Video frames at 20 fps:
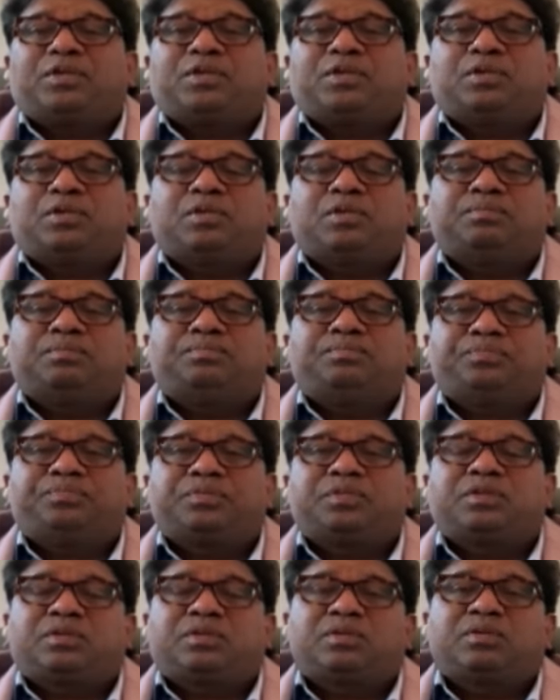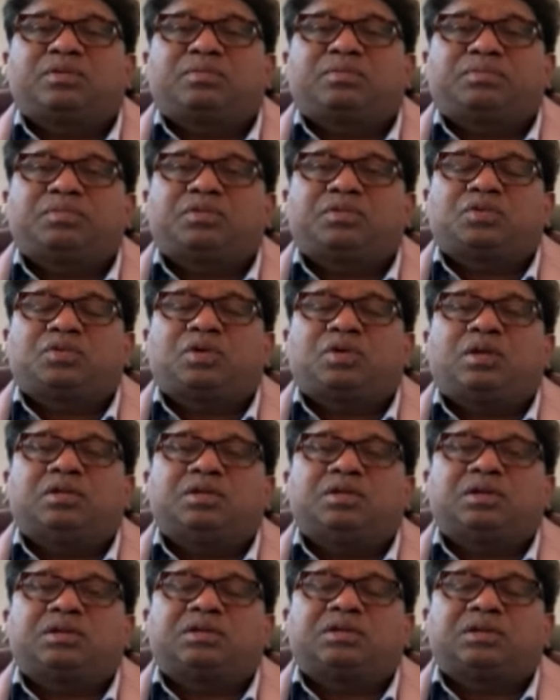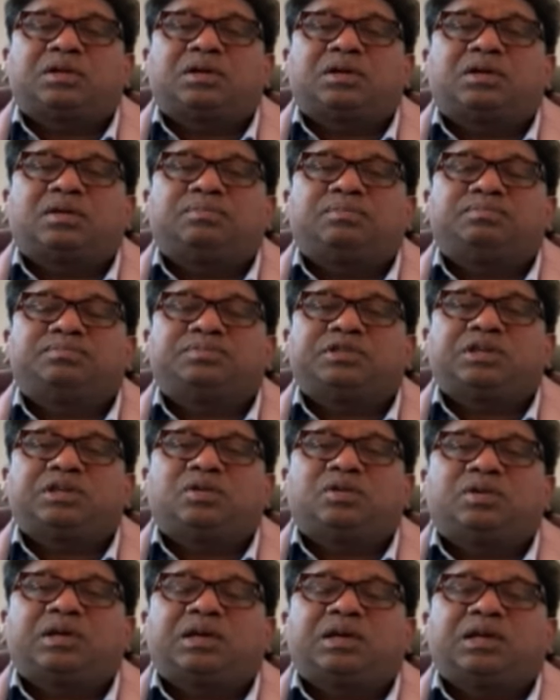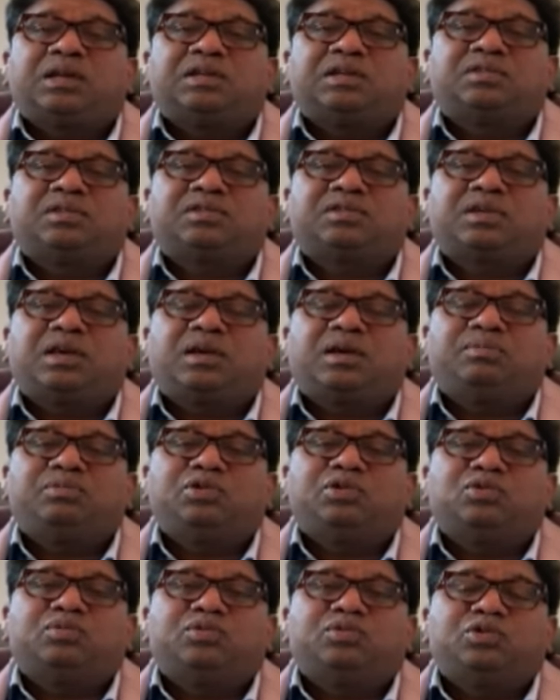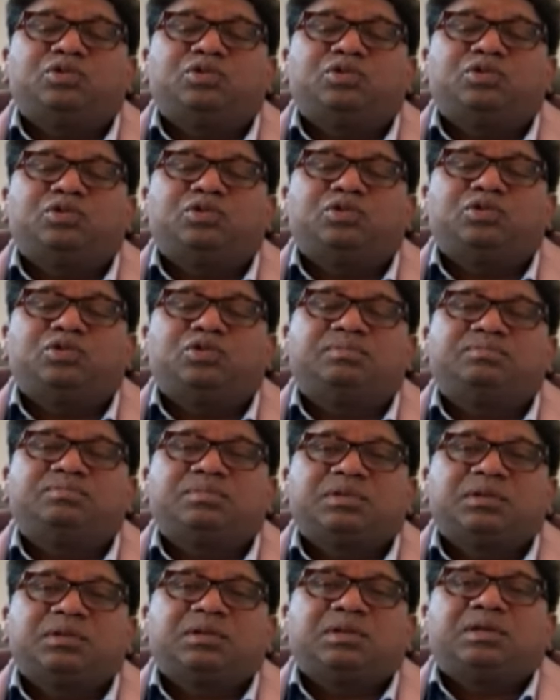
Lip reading: So all that, you know, again, it's the same. You do the